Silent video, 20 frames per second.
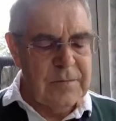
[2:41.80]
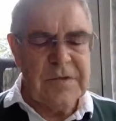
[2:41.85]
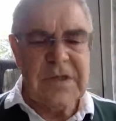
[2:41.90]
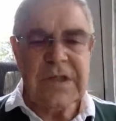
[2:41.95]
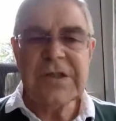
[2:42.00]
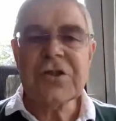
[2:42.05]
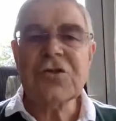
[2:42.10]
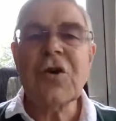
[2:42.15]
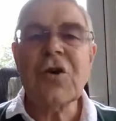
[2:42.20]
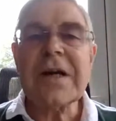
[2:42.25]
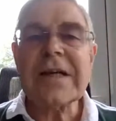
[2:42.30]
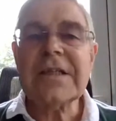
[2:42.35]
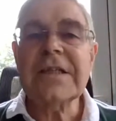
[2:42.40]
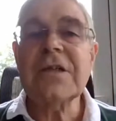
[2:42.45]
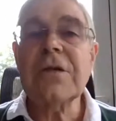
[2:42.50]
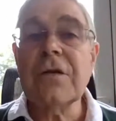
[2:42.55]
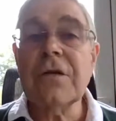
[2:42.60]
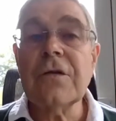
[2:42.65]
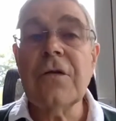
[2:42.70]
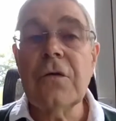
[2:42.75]
distracted
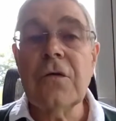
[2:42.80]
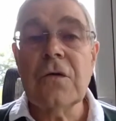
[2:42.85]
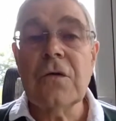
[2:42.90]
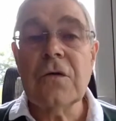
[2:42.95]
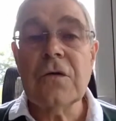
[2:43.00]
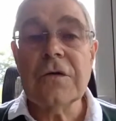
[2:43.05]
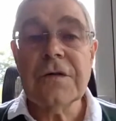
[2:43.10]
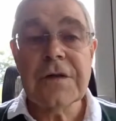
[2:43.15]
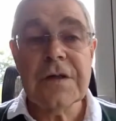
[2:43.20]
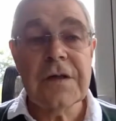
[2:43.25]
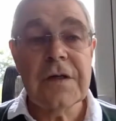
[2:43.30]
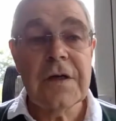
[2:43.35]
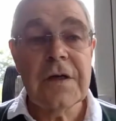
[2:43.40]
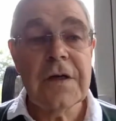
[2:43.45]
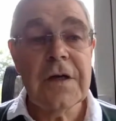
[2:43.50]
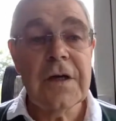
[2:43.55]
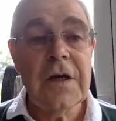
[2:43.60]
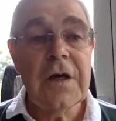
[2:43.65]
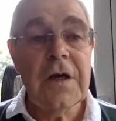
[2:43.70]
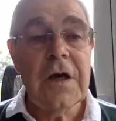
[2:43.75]
thought,
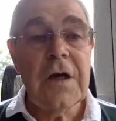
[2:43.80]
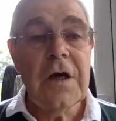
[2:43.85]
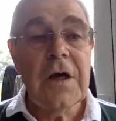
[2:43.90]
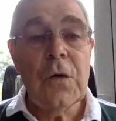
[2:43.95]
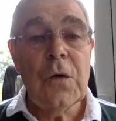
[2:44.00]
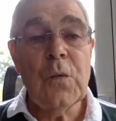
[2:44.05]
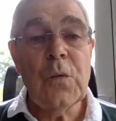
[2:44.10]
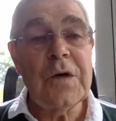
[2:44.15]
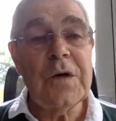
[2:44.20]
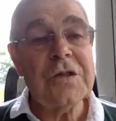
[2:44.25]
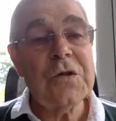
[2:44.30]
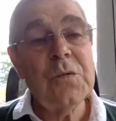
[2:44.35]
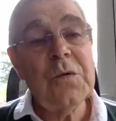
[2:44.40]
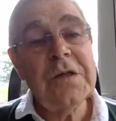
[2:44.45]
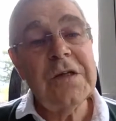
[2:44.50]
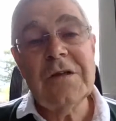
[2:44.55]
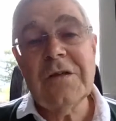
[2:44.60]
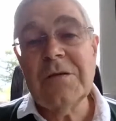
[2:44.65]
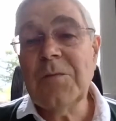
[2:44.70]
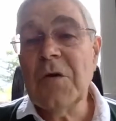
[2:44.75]
which
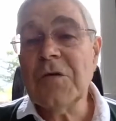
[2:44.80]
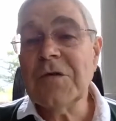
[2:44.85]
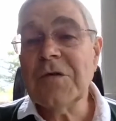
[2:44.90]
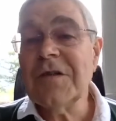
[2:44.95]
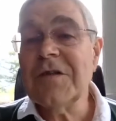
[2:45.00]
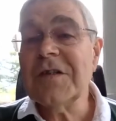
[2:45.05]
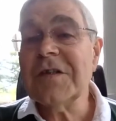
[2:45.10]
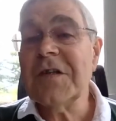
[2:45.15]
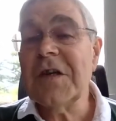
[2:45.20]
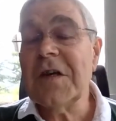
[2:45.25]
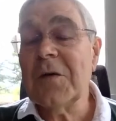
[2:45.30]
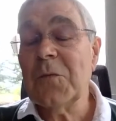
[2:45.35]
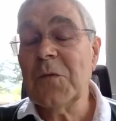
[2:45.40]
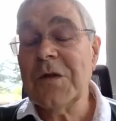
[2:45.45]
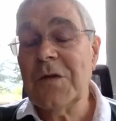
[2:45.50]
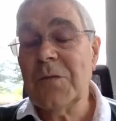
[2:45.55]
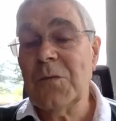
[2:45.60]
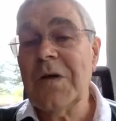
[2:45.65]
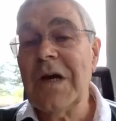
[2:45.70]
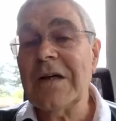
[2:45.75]
most of the time
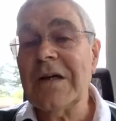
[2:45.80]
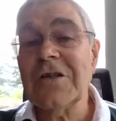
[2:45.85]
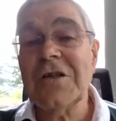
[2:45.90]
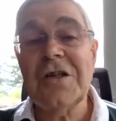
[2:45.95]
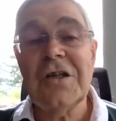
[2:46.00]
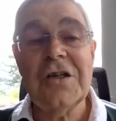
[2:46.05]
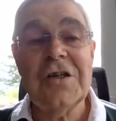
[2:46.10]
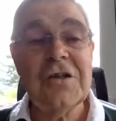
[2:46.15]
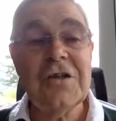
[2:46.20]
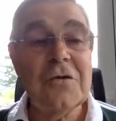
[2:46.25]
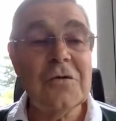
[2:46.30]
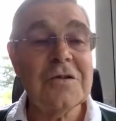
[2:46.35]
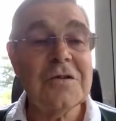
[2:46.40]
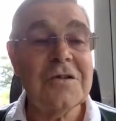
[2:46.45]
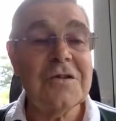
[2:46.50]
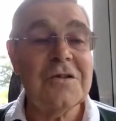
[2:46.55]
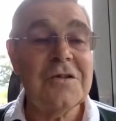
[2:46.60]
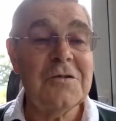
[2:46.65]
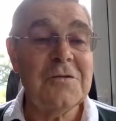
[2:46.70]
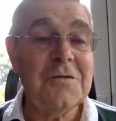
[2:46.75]
we actually use
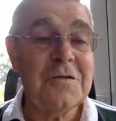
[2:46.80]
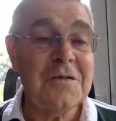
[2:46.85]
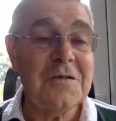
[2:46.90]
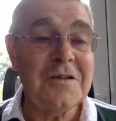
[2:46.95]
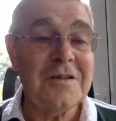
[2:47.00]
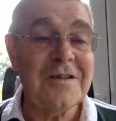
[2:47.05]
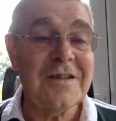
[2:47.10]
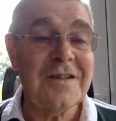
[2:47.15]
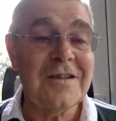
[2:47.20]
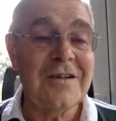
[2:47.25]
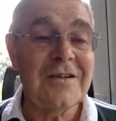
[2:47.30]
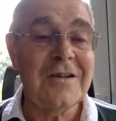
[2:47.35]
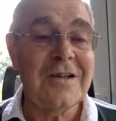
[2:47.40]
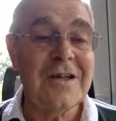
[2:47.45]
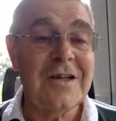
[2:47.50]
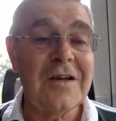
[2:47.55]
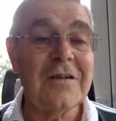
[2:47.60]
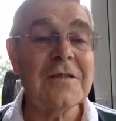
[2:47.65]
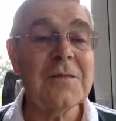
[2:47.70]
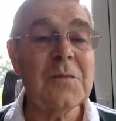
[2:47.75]
to do things in our
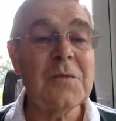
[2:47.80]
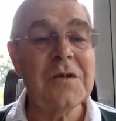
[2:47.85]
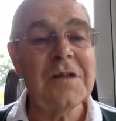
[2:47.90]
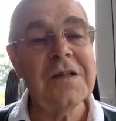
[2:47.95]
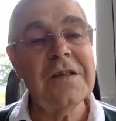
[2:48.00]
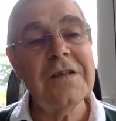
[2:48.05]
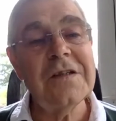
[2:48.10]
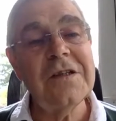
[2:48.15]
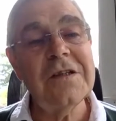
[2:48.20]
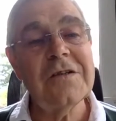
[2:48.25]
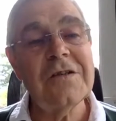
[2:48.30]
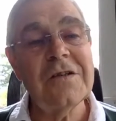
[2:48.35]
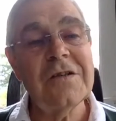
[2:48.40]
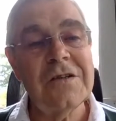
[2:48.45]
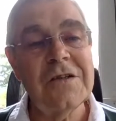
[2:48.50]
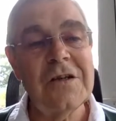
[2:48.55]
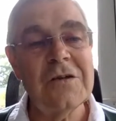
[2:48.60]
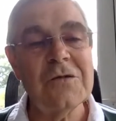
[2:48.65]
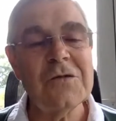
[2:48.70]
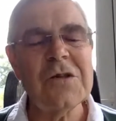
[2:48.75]
lives. But
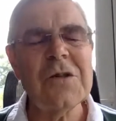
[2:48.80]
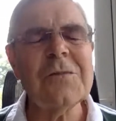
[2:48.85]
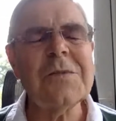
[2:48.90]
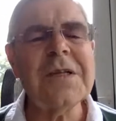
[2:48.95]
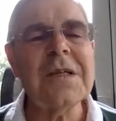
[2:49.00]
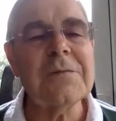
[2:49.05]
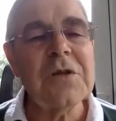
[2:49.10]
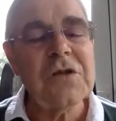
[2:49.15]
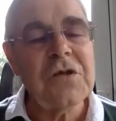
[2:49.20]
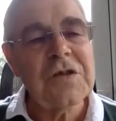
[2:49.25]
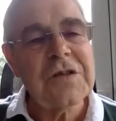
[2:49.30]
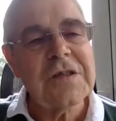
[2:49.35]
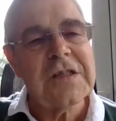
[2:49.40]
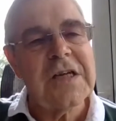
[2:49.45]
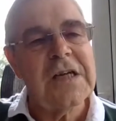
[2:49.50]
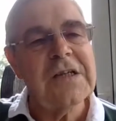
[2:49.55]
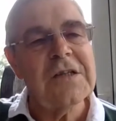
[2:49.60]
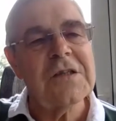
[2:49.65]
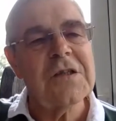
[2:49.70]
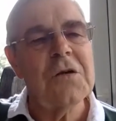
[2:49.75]
sometimes it just
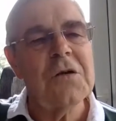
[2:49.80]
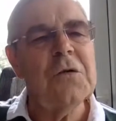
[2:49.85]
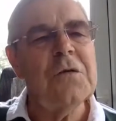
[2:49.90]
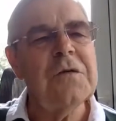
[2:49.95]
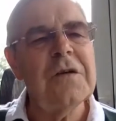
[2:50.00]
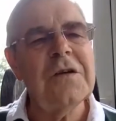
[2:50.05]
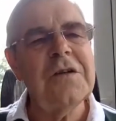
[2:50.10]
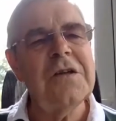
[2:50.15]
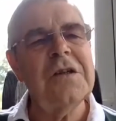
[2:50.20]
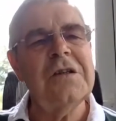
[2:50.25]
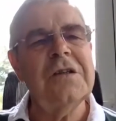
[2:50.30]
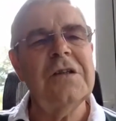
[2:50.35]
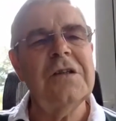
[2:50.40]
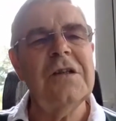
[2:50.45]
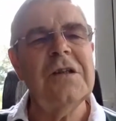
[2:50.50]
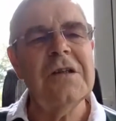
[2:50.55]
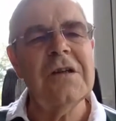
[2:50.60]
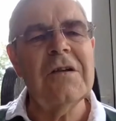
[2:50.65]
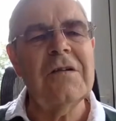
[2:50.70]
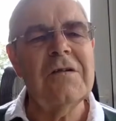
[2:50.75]
takes over, and
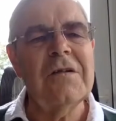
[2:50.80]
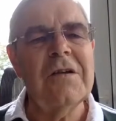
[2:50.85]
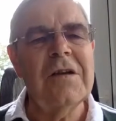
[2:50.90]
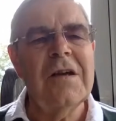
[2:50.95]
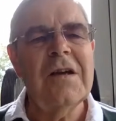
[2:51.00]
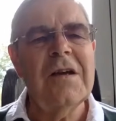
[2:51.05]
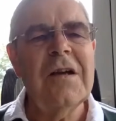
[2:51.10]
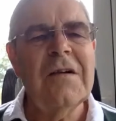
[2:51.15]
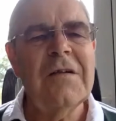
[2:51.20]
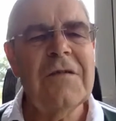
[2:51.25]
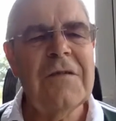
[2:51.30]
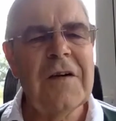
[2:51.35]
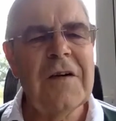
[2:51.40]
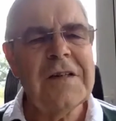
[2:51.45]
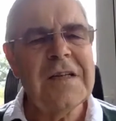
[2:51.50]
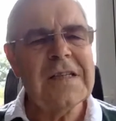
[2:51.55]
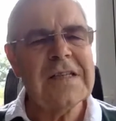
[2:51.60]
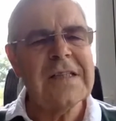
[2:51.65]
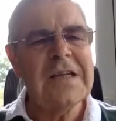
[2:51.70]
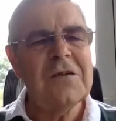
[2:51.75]
you can find
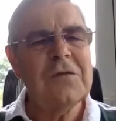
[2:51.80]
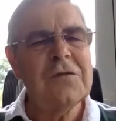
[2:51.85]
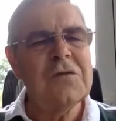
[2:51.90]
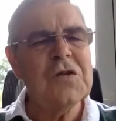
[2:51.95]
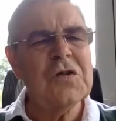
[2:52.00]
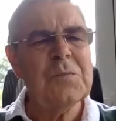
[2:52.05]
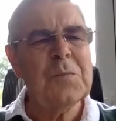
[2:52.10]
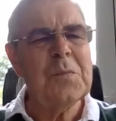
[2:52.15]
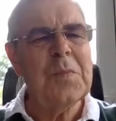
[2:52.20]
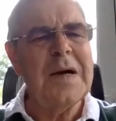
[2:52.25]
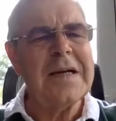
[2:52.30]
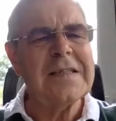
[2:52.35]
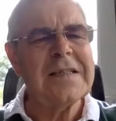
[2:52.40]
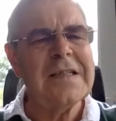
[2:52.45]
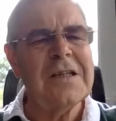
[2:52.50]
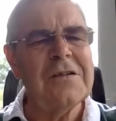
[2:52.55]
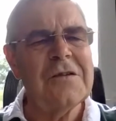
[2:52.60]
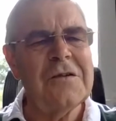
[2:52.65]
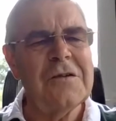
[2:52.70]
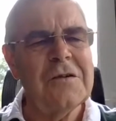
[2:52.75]
yourself just
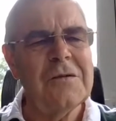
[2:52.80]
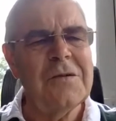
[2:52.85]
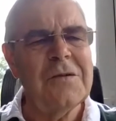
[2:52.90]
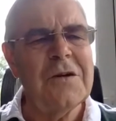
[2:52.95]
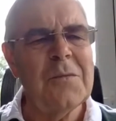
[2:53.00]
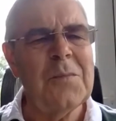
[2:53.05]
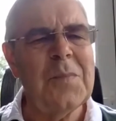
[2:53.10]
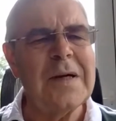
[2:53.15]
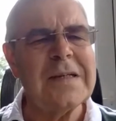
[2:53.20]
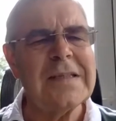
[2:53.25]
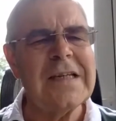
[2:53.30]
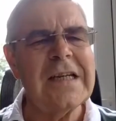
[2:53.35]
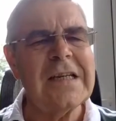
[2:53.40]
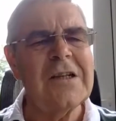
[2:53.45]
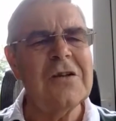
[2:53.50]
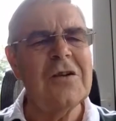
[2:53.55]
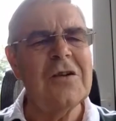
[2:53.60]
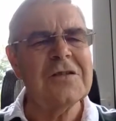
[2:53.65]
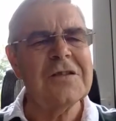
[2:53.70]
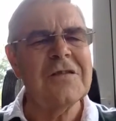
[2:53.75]
passing through, passing
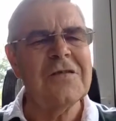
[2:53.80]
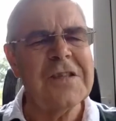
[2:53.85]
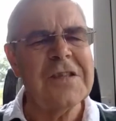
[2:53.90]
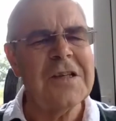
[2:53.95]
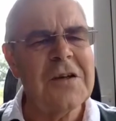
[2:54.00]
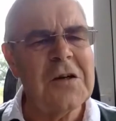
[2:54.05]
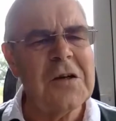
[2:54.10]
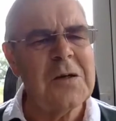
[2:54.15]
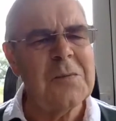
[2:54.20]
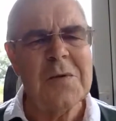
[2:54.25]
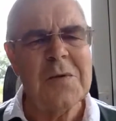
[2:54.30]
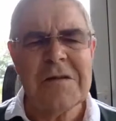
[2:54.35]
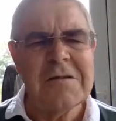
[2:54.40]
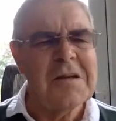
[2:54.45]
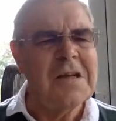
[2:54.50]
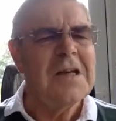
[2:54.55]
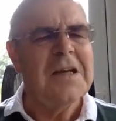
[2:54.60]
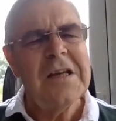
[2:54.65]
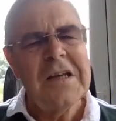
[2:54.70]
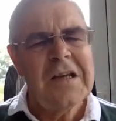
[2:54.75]
lots of time,
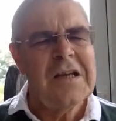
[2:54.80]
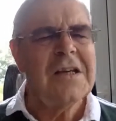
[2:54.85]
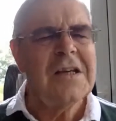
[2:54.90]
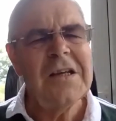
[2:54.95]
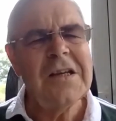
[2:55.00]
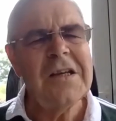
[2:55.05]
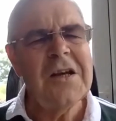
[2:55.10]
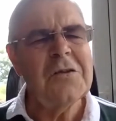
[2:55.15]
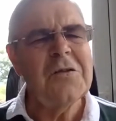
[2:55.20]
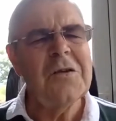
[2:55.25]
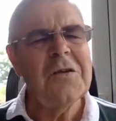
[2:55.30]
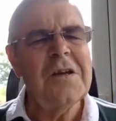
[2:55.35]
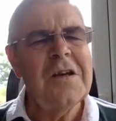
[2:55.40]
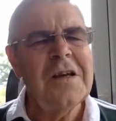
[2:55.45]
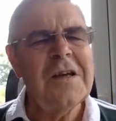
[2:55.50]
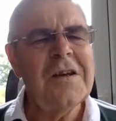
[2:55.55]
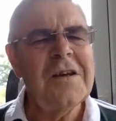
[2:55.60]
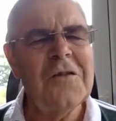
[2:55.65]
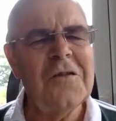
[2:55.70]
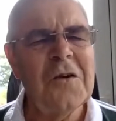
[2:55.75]
and
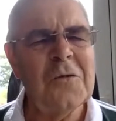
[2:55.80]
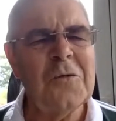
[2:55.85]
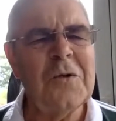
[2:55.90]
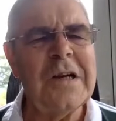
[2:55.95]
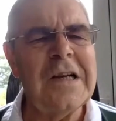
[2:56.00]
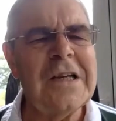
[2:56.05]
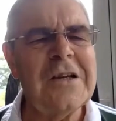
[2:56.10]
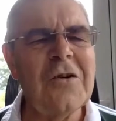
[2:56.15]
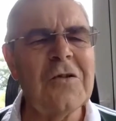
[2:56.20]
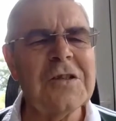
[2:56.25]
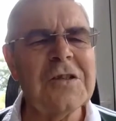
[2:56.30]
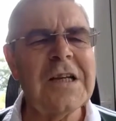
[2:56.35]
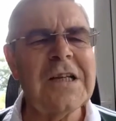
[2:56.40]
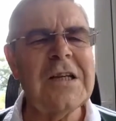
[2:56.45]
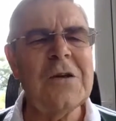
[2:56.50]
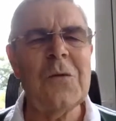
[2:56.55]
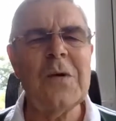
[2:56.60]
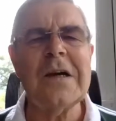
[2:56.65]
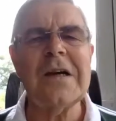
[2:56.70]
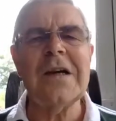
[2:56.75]
you've not really got
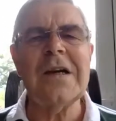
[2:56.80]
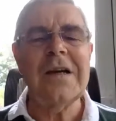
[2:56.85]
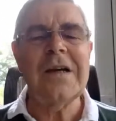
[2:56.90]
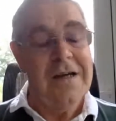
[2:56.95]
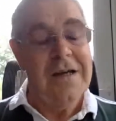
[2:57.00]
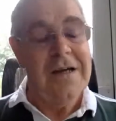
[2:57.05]
anywhere.